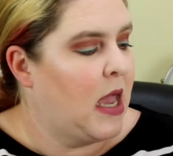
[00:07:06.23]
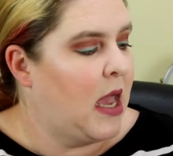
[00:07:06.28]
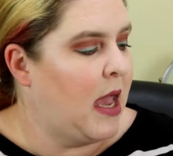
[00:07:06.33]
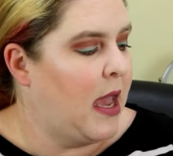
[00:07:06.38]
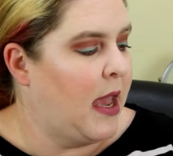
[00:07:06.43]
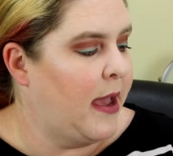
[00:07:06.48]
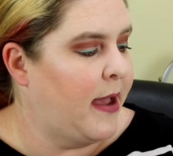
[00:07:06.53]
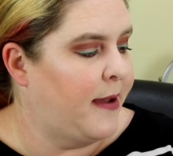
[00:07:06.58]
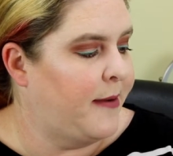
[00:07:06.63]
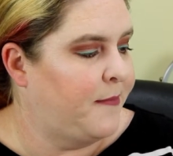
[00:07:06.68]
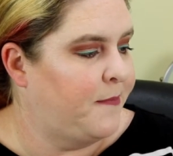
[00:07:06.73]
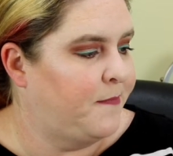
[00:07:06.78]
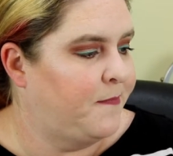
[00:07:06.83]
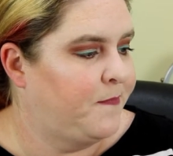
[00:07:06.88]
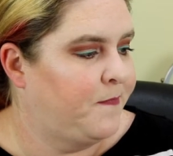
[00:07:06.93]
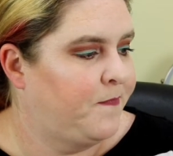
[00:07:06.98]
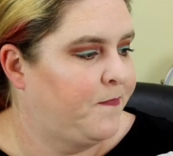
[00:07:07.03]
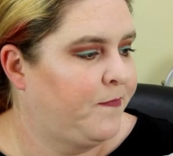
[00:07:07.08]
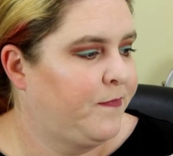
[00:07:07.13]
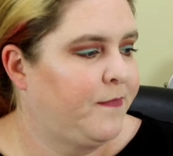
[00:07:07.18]

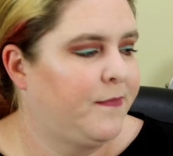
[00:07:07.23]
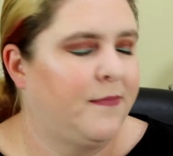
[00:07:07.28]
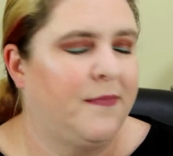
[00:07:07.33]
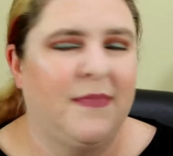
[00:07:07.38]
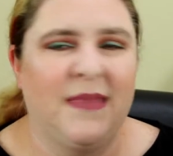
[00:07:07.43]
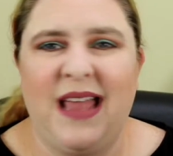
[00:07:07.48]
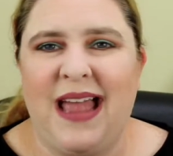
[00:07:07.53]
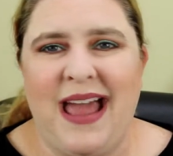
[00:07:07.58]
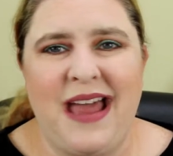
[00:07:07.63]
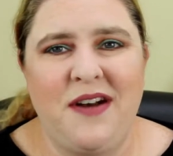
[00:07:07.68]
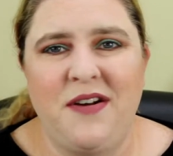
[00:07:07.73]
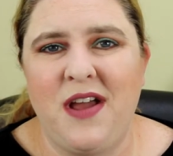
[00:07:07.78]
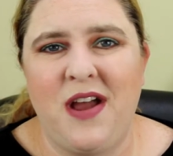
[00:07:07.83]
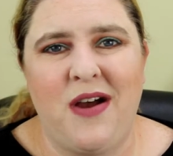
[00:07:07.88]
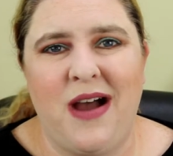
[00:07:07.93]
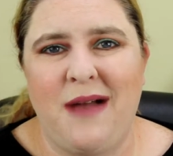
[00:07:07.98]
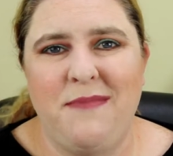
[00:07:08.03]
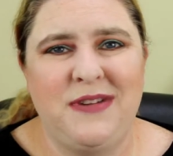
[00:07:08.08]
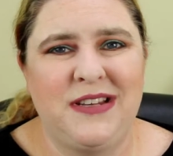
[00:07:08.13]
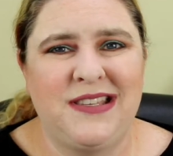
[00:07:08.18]
I don't know.
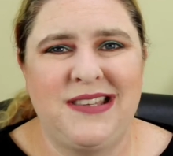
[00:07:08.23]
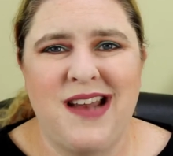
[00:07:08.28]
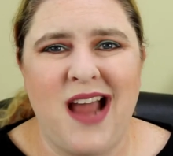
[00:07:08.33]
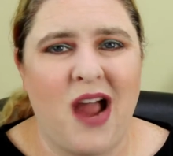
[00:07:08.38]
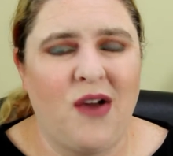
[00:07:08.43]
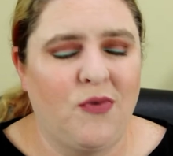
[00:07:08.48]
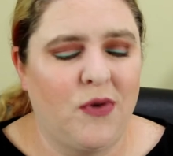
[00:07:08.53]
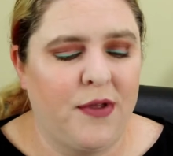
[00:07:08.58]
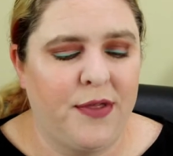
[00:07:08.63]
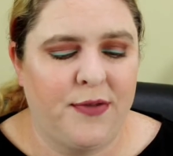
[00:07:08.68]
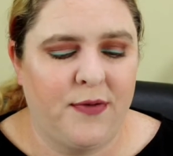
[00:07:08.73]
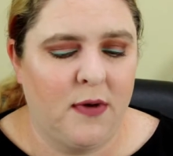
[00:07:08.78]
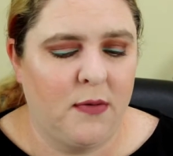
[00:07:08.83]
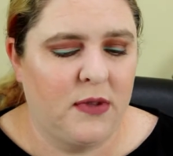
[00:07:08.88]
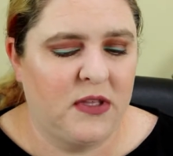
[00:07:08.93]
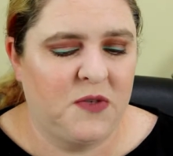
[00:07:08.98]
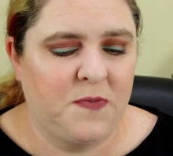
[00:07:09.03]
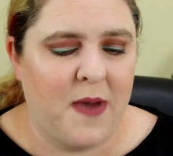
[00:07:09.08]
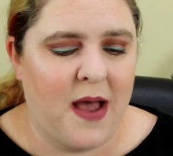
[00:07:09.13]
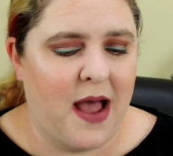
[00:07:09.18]
I'm just not real thrilled
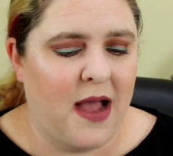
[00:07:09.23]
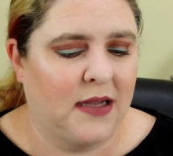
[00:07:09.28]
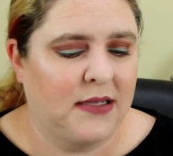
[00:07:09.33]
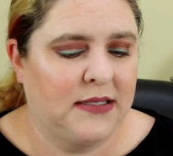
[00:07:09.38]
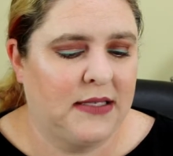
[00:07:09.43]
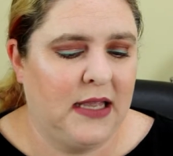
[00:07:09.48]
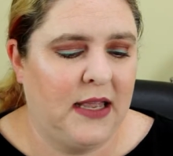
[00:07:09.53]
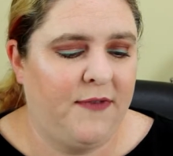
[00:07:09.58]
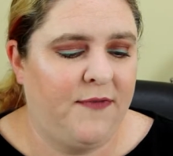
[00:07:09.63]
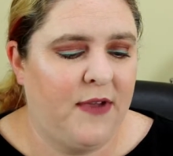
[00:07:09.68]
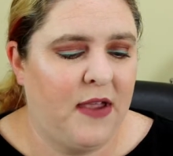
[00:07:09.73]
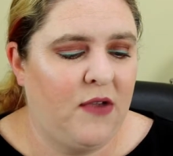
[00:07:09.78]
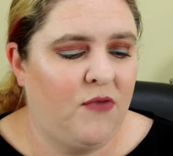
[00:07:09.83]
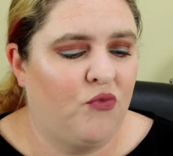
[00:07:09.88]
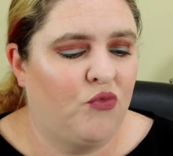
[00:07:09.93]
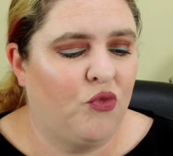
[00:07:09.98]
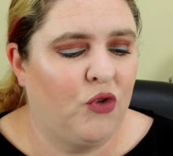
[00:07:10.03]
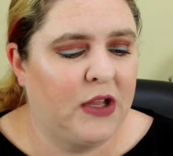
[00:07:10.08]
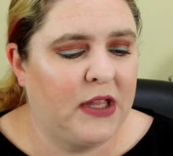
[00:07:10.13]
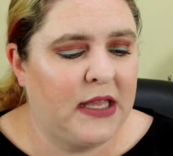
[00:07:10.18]
with this box. If it
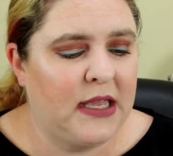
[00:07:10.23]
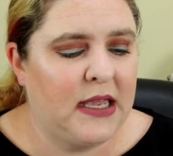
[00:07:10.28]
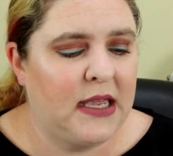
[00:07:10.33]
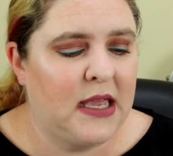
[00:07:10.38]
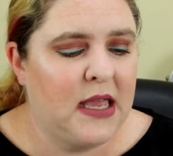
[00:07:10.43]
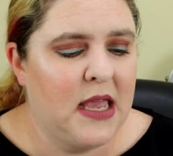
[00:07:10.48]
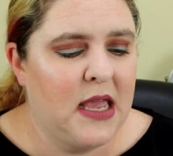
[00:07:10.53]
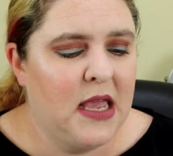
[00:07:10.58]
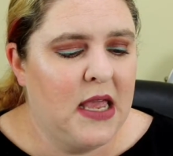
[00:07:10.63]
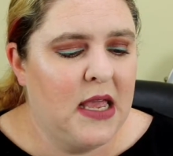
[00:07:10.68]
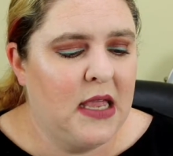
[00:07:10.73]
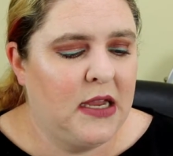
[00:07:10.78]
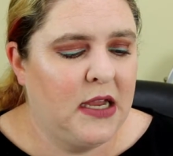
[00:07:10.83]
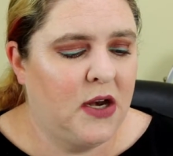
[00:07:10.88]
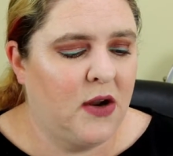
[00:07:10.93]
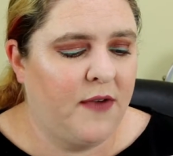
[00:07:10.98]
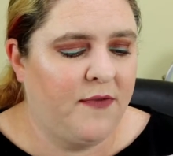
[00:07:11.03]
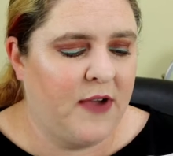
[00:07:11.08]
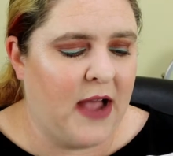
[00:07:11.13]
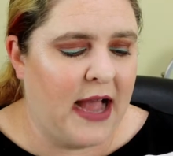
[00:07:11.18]
really, you
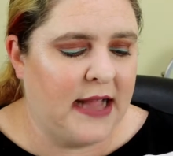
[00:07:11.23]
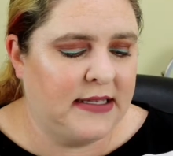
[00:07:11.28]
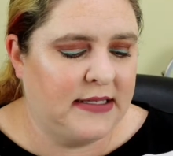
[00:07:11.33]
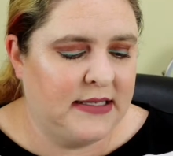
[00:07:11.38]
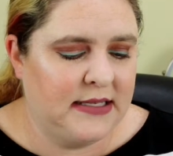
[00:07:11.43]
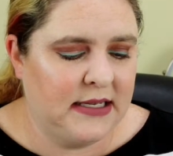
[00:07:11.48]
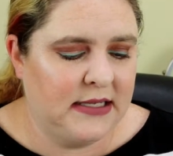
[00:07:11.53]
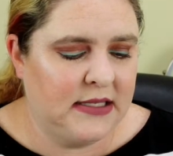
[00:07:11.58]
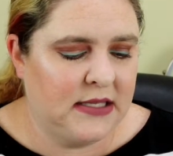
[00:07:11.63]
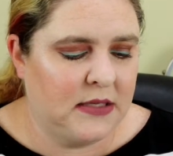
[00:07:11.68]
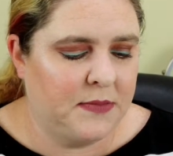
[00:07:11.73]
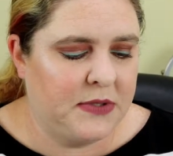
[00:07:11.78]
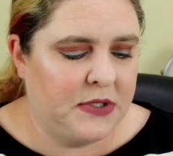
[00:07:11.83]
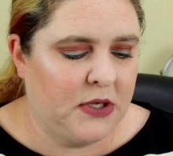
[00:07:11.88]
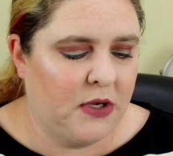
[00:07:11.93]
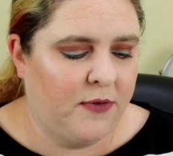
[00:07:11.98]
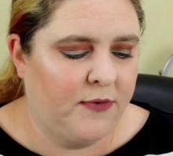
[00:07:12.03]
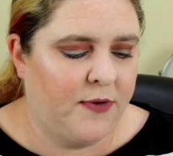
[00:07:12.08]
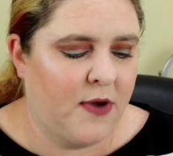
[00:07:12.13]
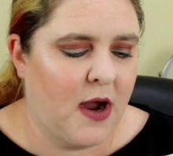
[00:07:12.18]
know, I've gotten 6 of them
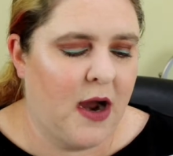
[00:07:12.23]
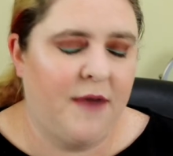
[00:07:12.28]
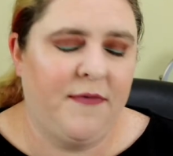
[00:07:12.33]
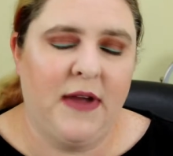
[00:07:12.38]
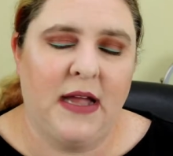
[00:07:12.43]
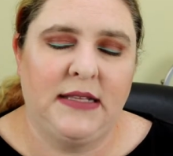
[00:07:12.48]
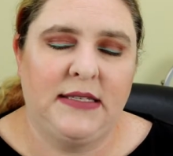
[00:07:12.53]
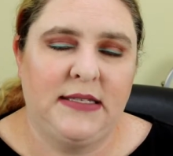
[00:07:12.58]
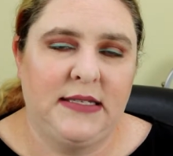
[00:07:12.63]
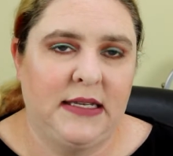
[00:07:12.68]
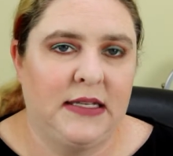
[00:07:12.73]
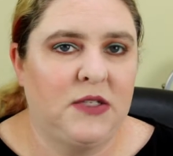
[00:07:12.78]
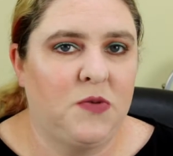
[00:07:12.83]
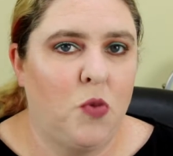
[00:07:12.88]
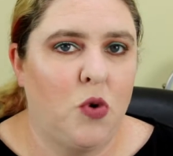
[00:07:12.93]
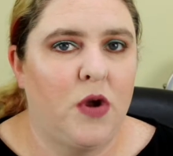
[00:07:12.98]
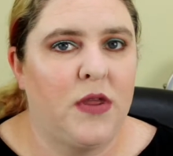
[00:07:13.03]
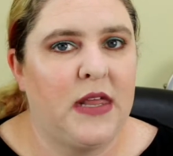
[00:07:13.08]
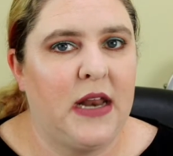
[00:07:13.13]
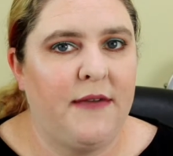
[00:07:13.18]
so far. I've got 6
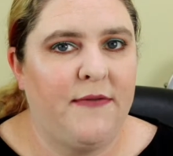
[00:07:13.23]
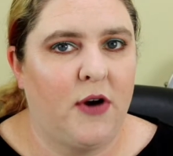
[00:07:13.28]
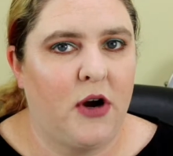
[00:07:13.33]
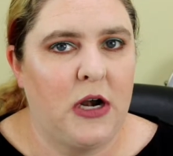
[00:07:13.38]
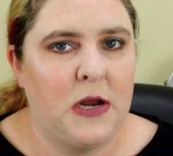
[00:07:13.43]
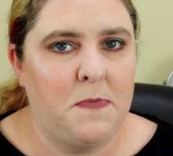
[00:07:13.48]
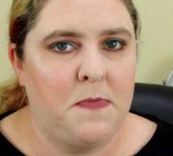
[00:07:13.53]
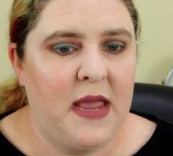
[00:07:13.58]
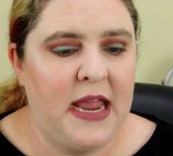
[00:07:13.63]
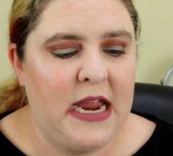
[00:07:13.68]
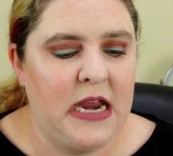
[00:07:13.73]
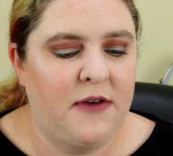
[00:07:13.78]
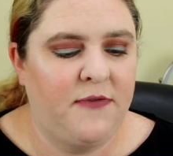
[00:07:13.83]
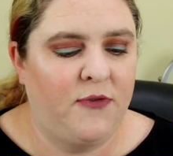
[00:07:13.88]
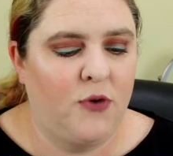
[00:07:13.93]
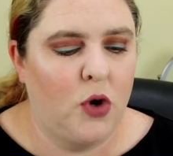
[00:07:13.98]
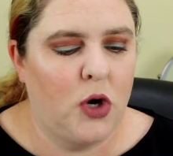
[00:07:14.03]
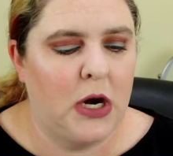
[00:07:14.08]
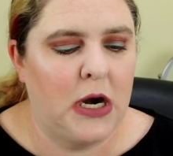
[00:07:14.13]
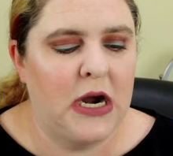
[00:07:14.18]
more that I've already paid
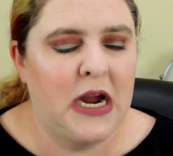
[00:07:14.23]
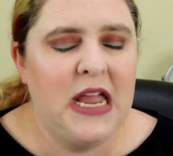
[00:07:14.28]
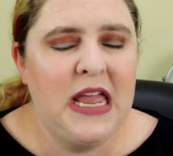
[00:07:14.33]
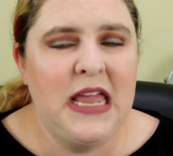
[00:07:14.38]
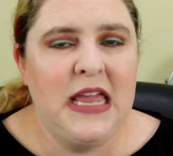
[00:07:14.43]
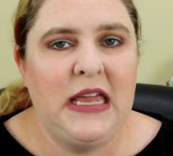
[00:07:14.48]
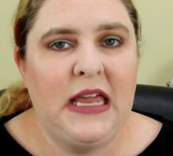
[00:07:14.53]
for.